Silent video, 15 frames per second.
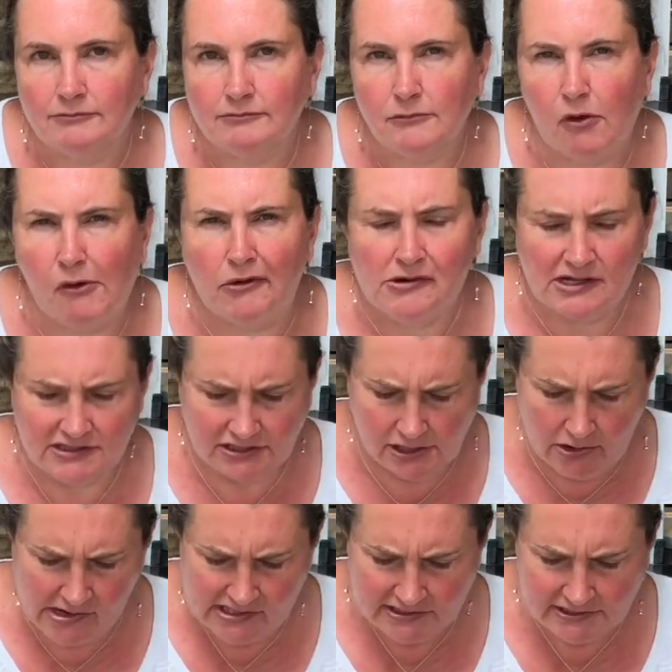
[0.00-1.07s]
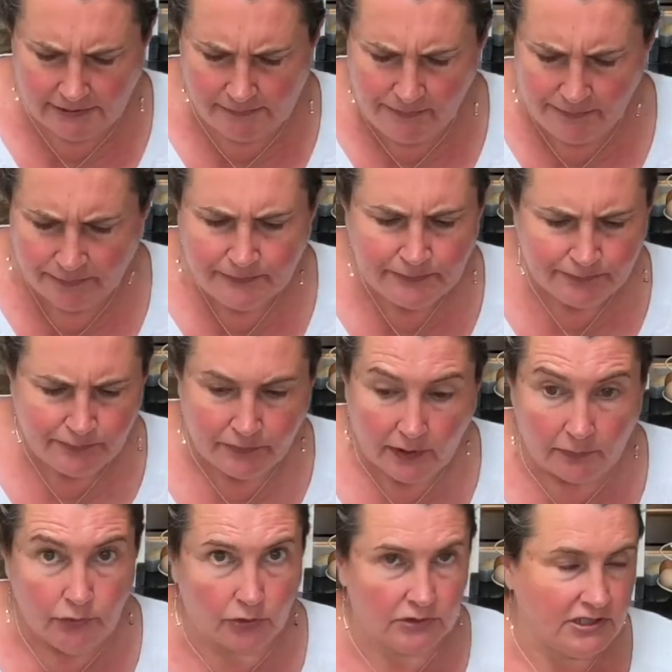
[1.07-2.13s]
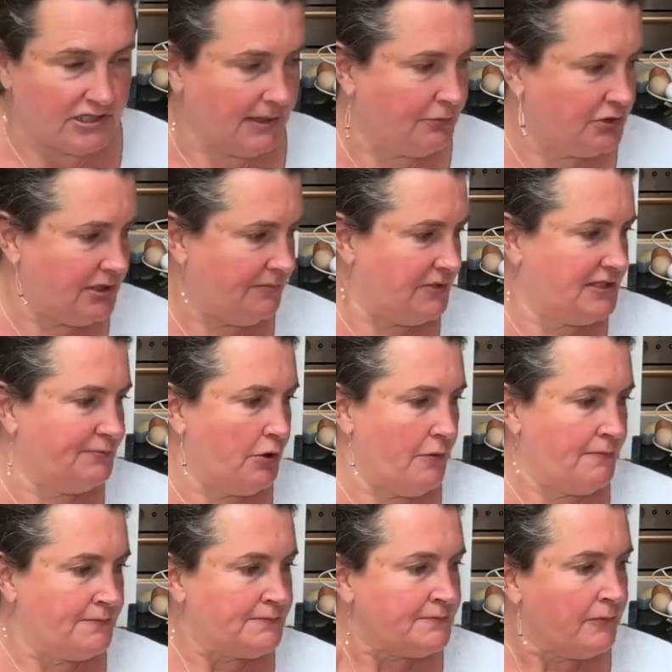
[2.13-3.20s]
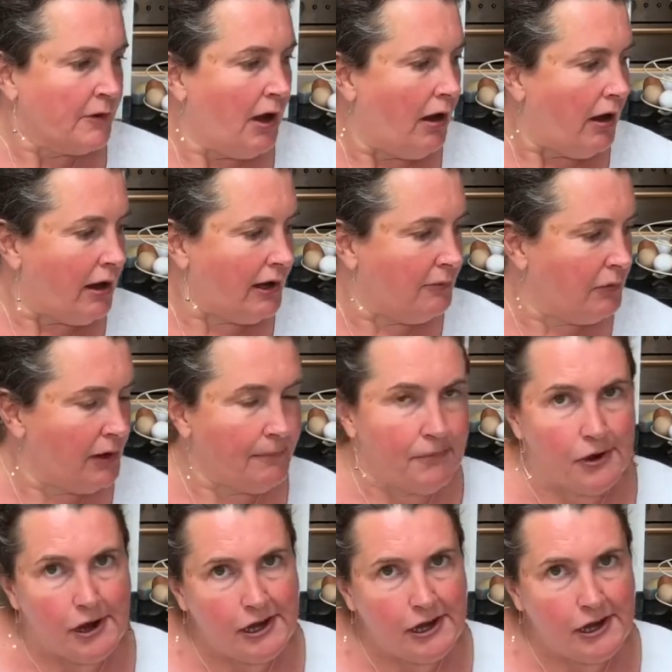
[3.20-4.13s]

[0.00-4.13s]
Oh, that's nice. I'm not going to double dip the spoon. I will put a